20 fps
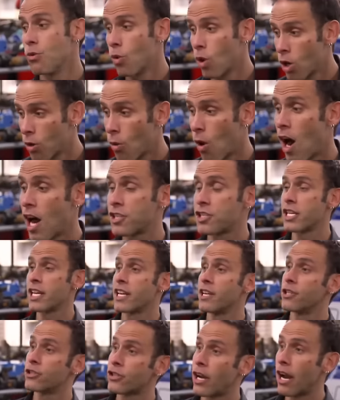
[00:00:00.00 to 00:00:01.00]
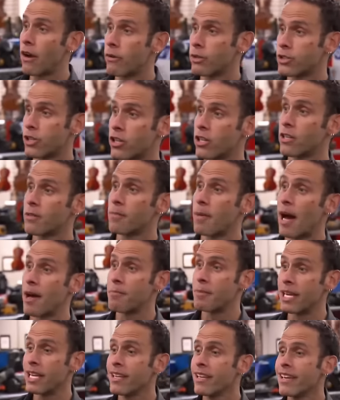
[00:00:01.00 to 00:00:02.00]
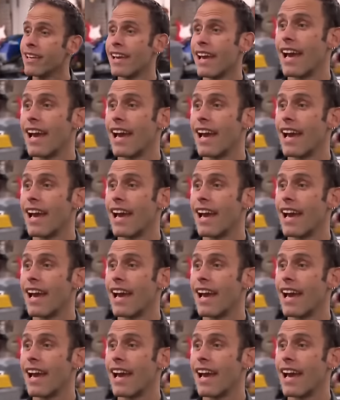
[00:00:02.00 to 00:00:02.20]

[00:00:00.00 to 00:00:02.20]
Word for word: finally the customer decides to leave.